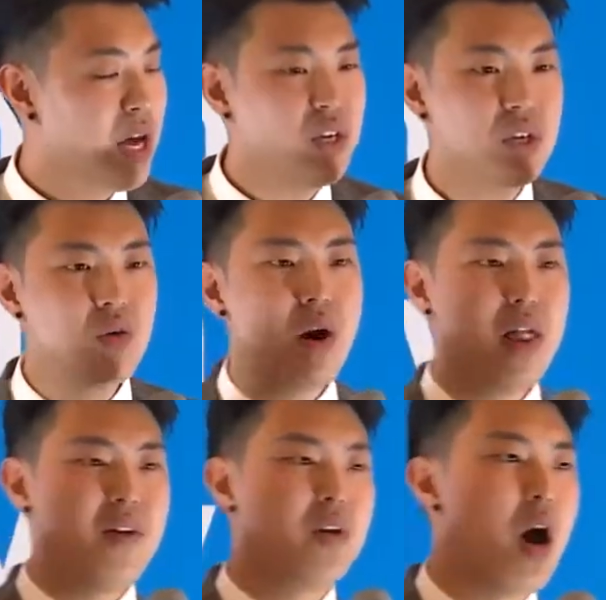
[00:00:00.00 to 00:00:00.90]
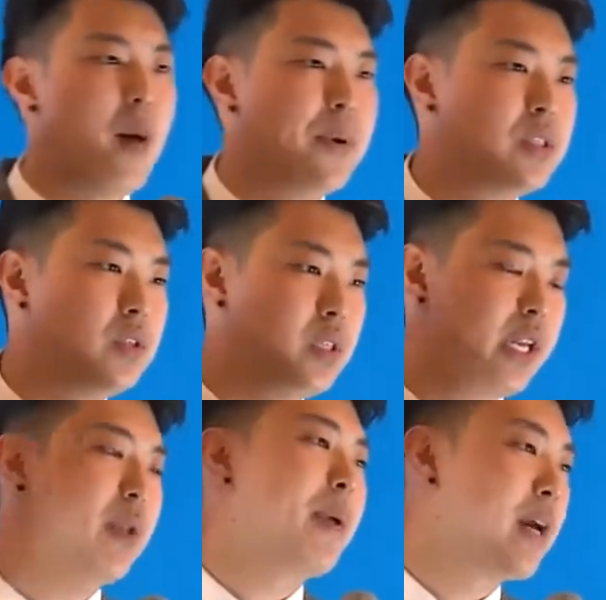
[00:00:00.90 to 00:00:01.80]
And you all have the
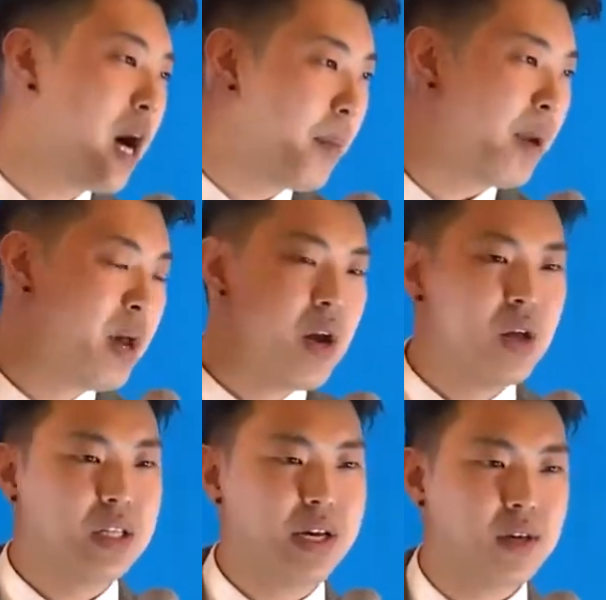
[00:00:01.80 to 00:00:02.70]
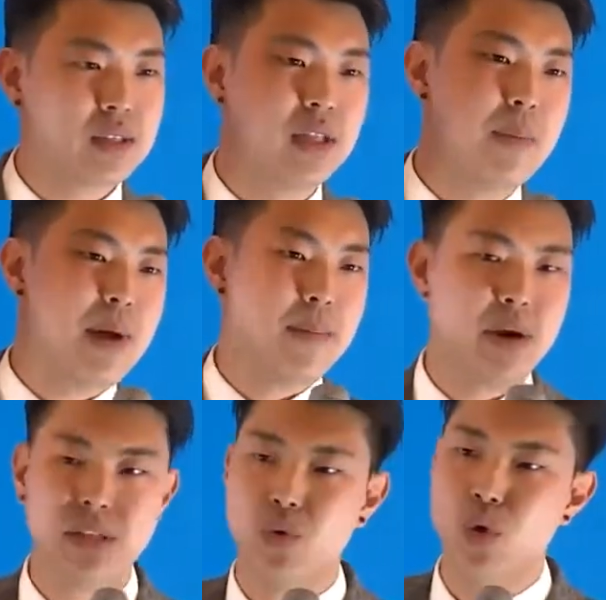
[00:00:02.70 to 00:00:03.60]
opportunity to become Leaders Club
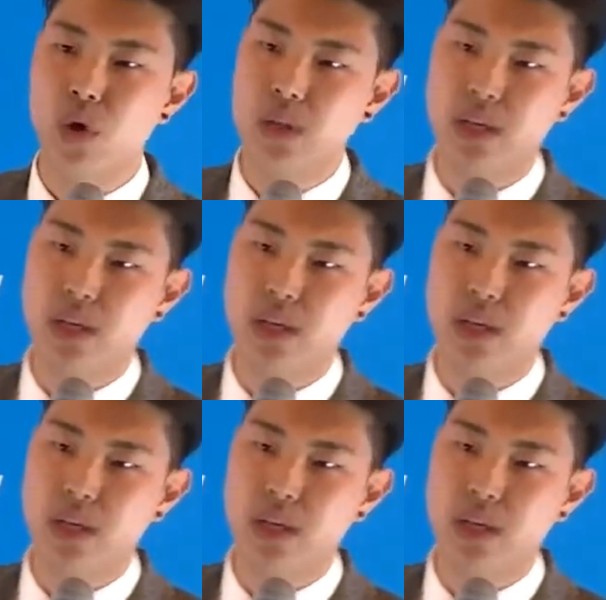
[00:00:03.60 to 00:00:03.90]
members and Royal